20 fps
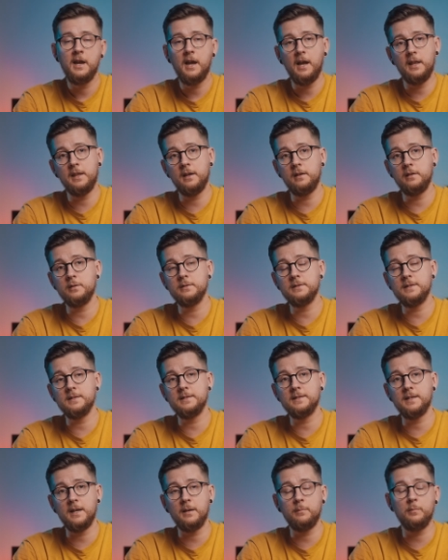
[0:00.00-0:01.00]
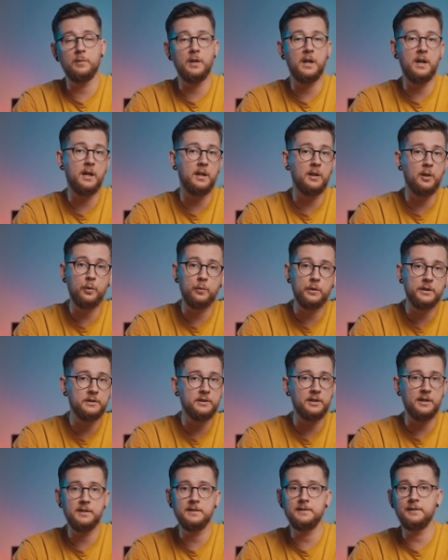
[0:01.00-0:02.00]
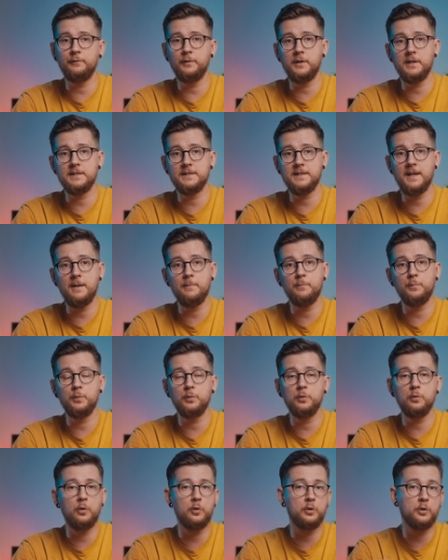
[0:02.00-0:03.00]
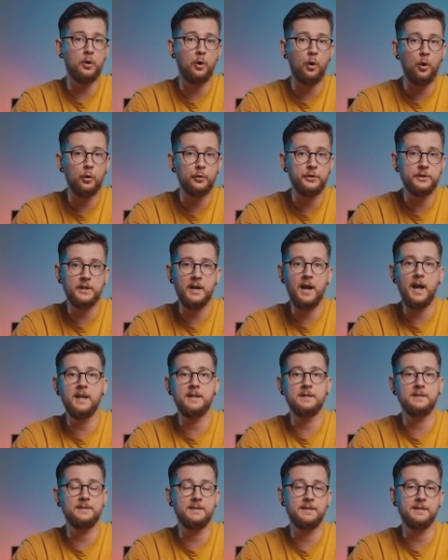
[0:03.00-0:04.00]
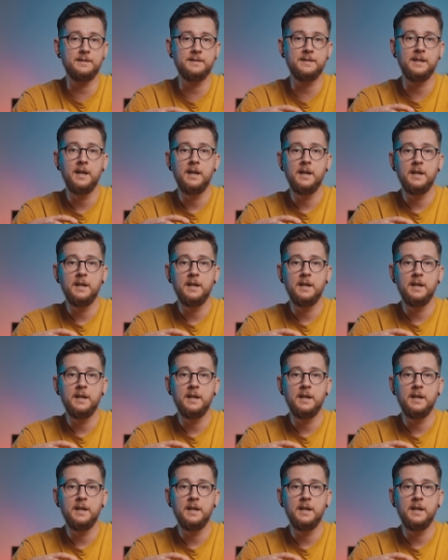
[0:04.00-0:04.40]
and I use the same uh, lower thirds, for example, or other assets